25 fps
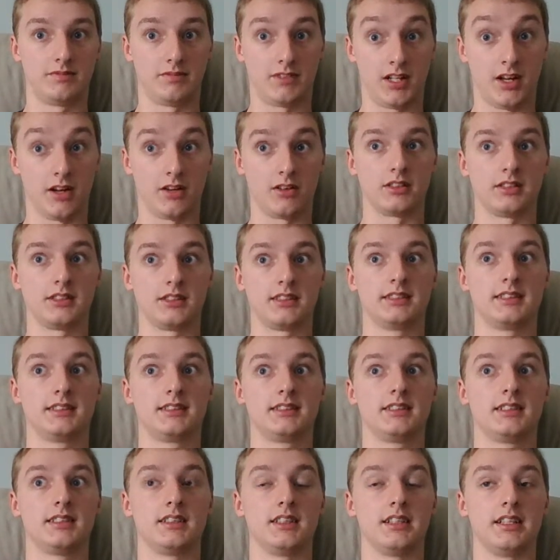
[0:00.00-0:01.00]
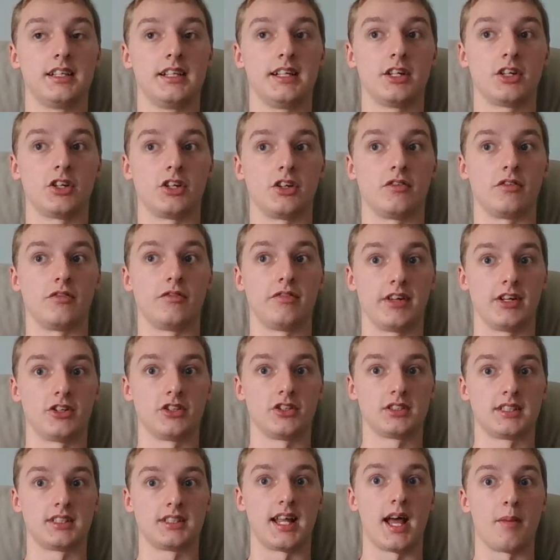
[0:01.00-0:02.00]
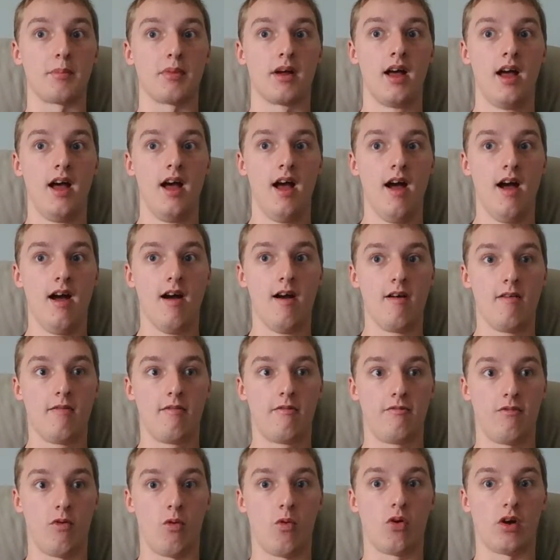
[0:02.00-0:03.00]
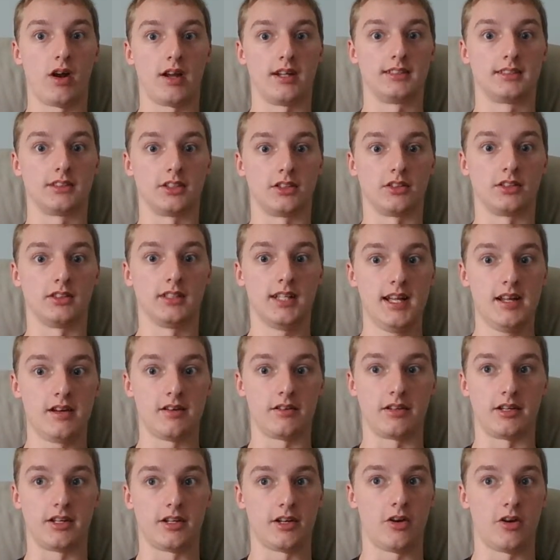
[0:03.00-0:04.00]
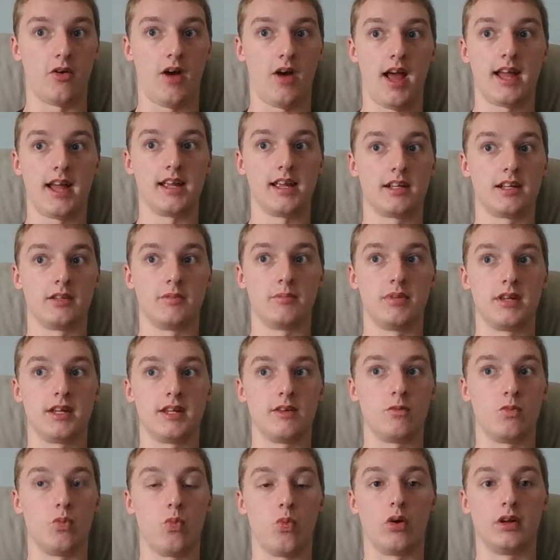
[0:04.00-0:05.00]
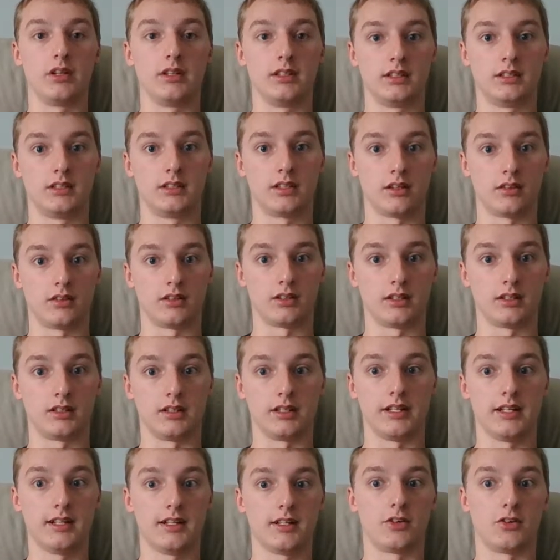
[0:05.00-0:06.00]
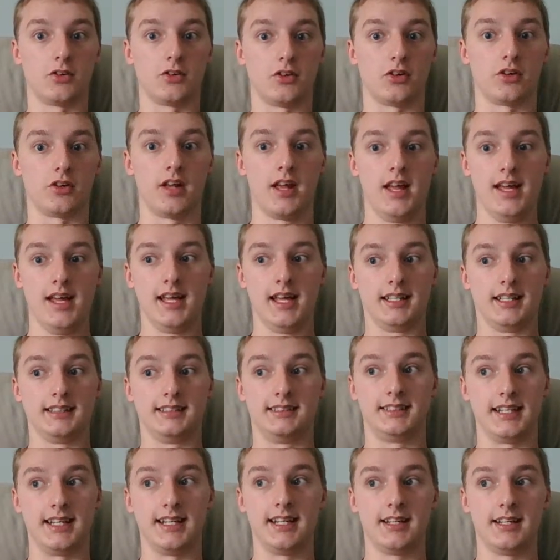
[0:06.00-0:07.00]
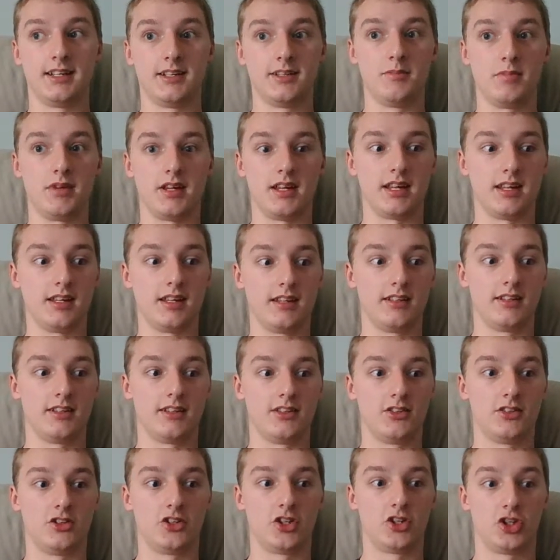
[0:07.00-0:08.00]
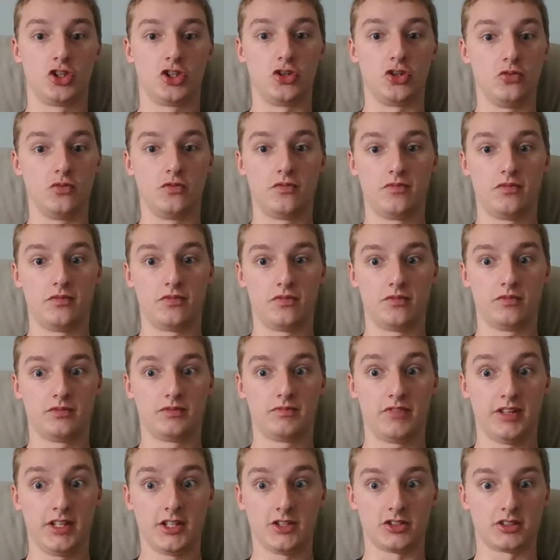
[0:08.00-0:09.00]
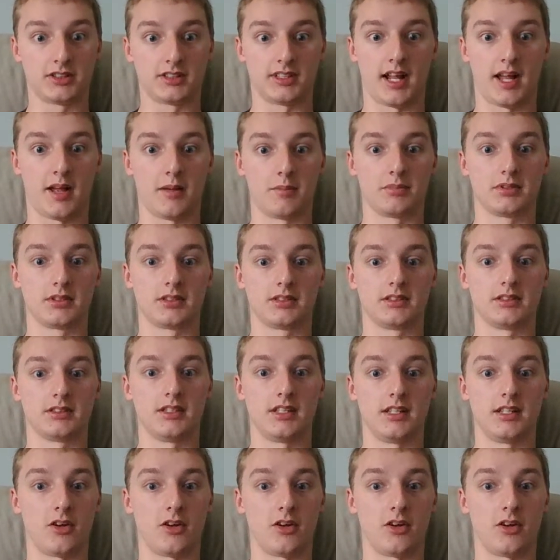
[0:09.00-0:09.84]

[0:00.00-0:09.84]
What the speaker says: tongue click or finger snap for a certain letter. A could be one tongue click, or Z could be two finger snaps.